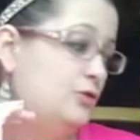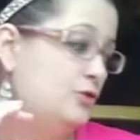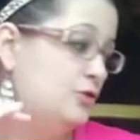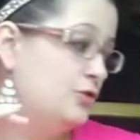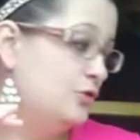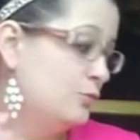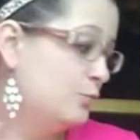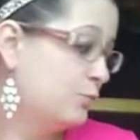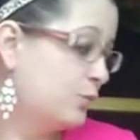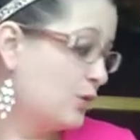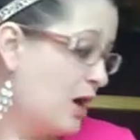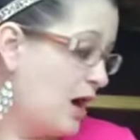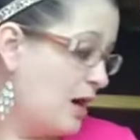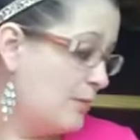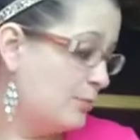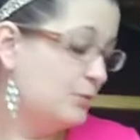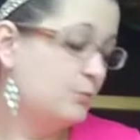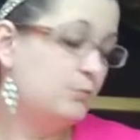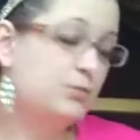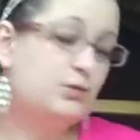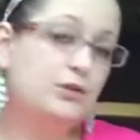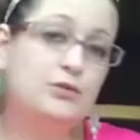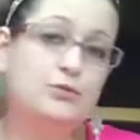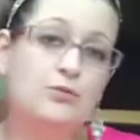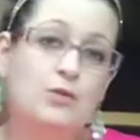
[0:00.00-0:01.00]
you
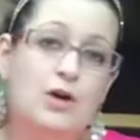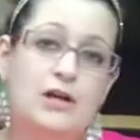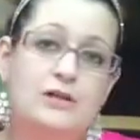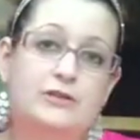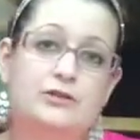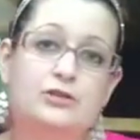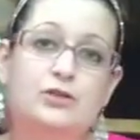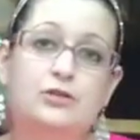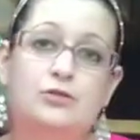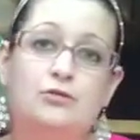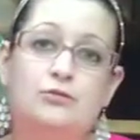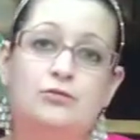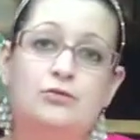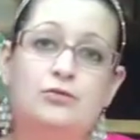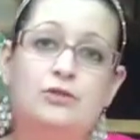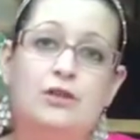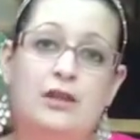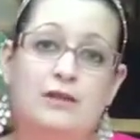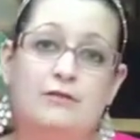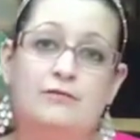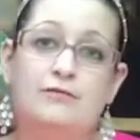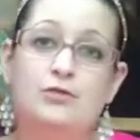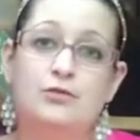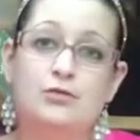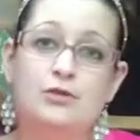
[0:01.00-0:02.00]
probably want to,
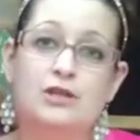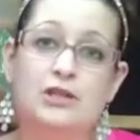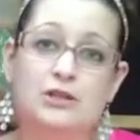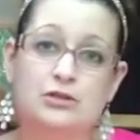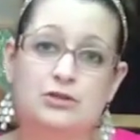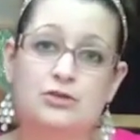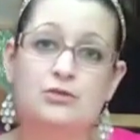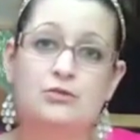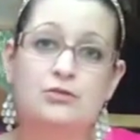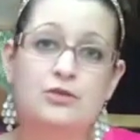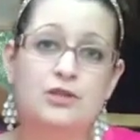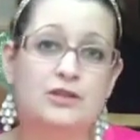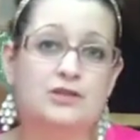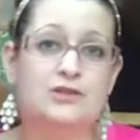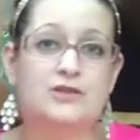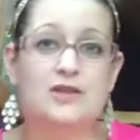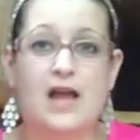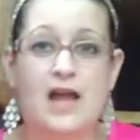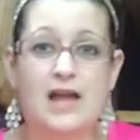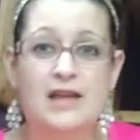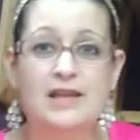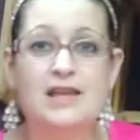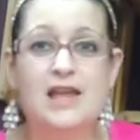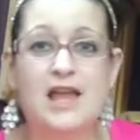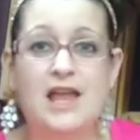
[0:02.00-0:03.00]
if you can do this,
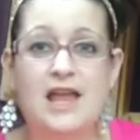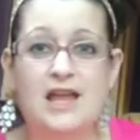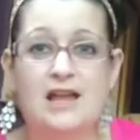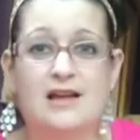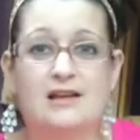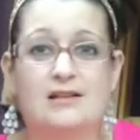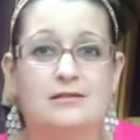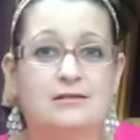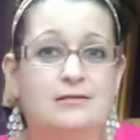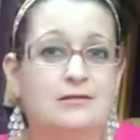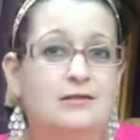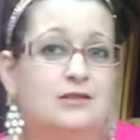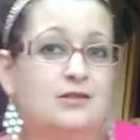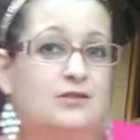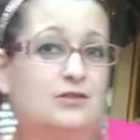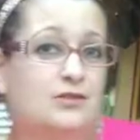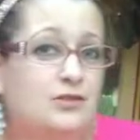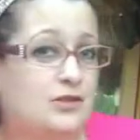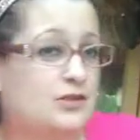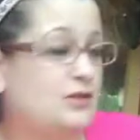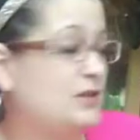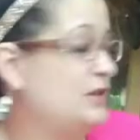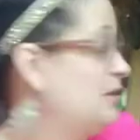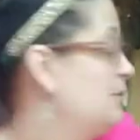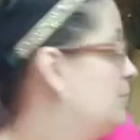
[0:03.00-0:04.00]
I can't,
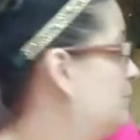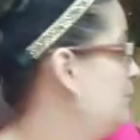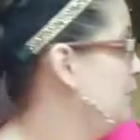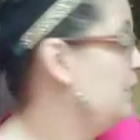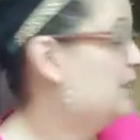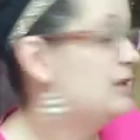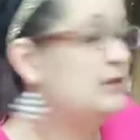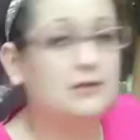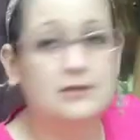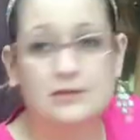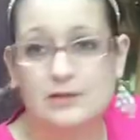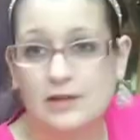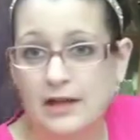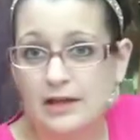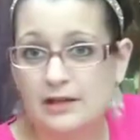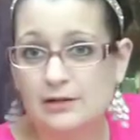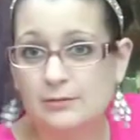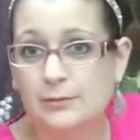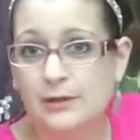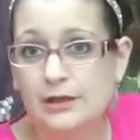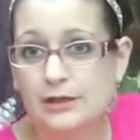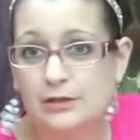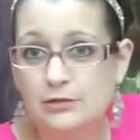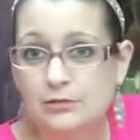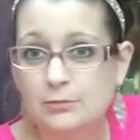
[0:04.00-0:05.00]
because see, the inside
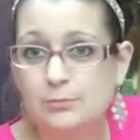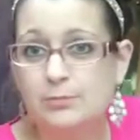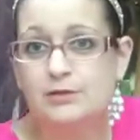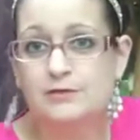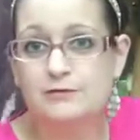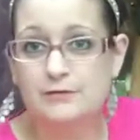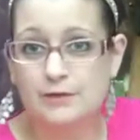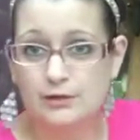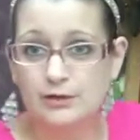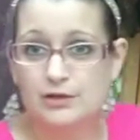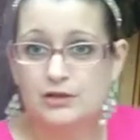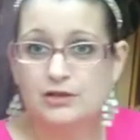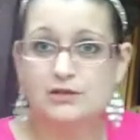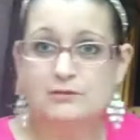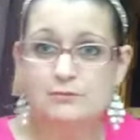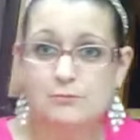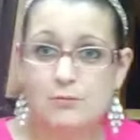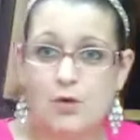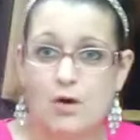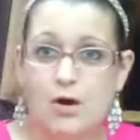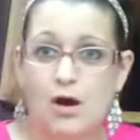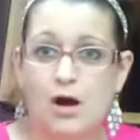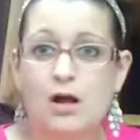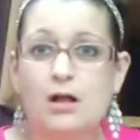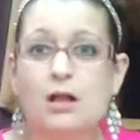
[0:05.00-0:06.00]
of my coop is very
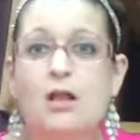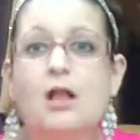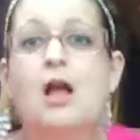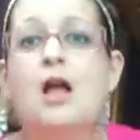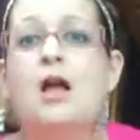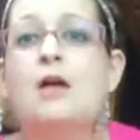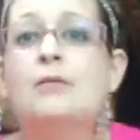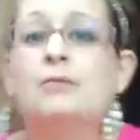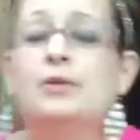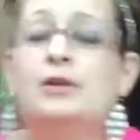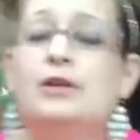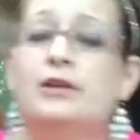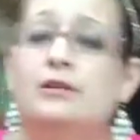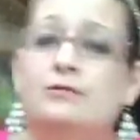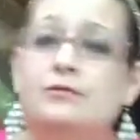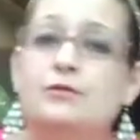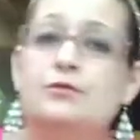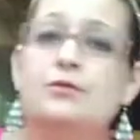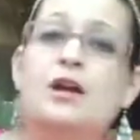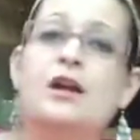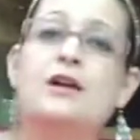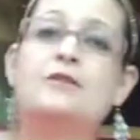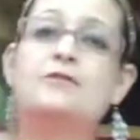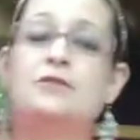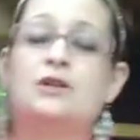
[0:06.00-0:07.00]
small, but if
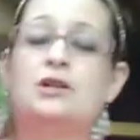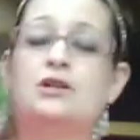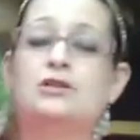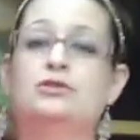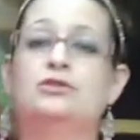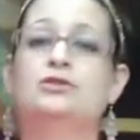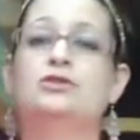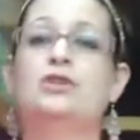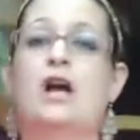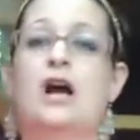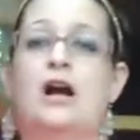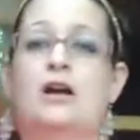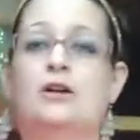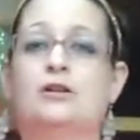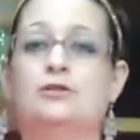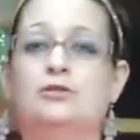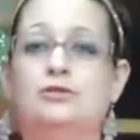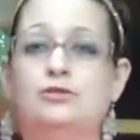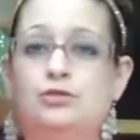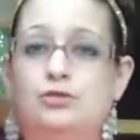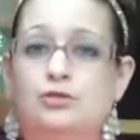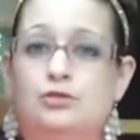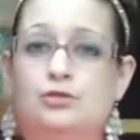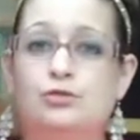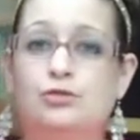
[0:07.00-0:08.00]
you have a
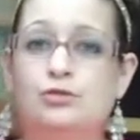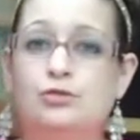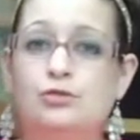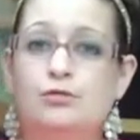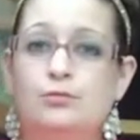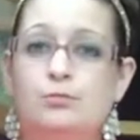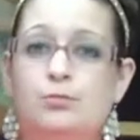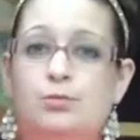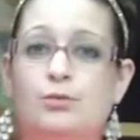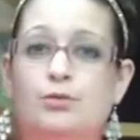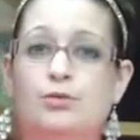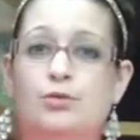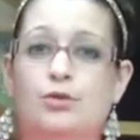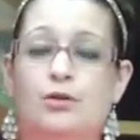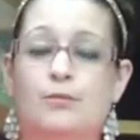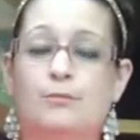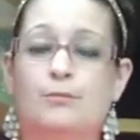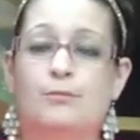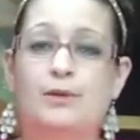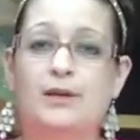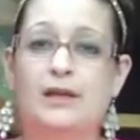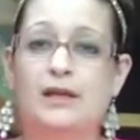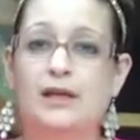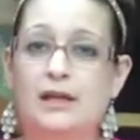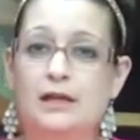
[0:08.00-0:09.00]
large coop or a
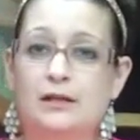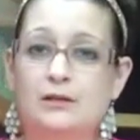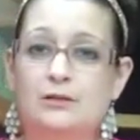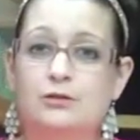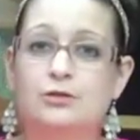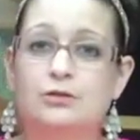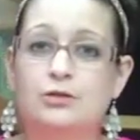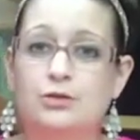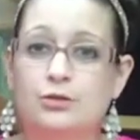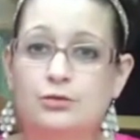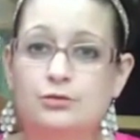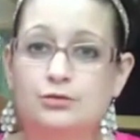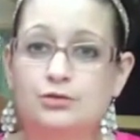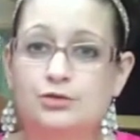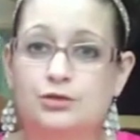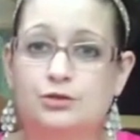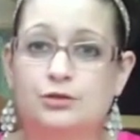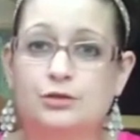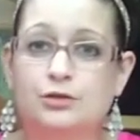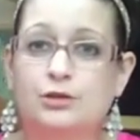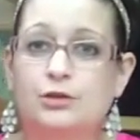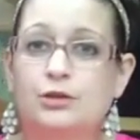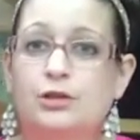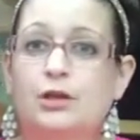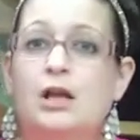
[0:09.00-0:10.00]
big
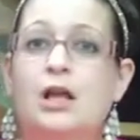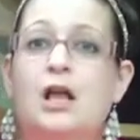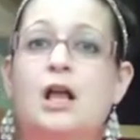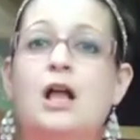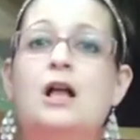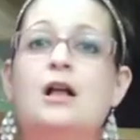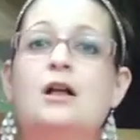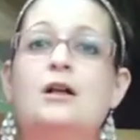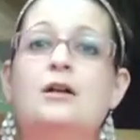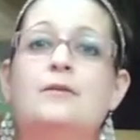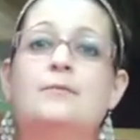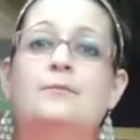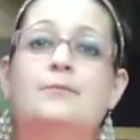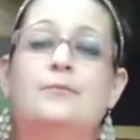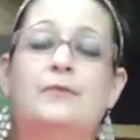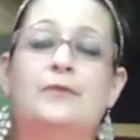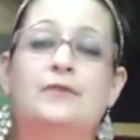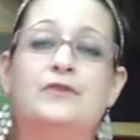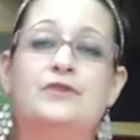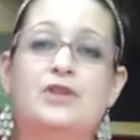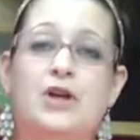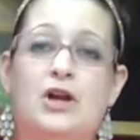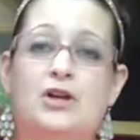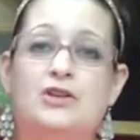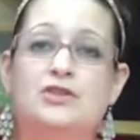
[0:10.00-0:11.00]
enclosure,
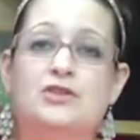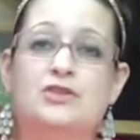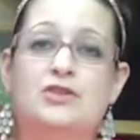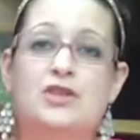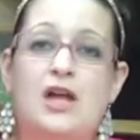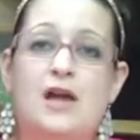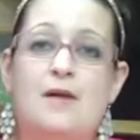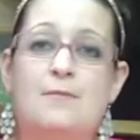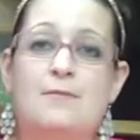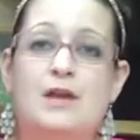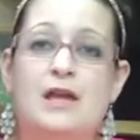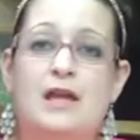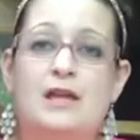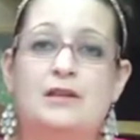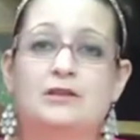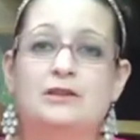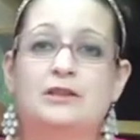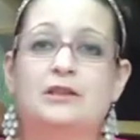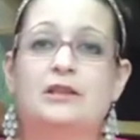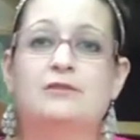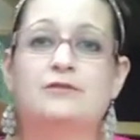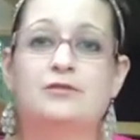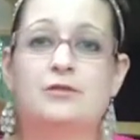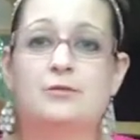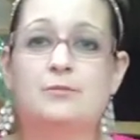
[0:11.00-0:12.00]
dust them
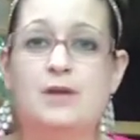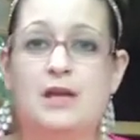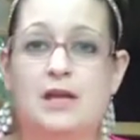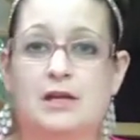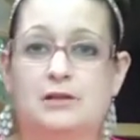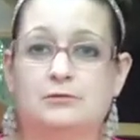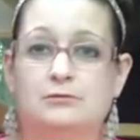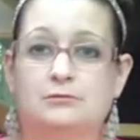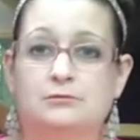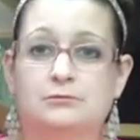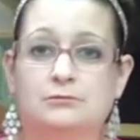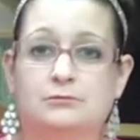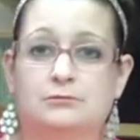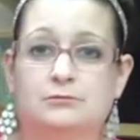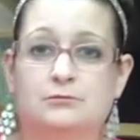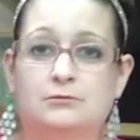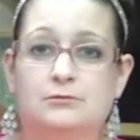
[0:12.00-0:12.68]
and leave them in.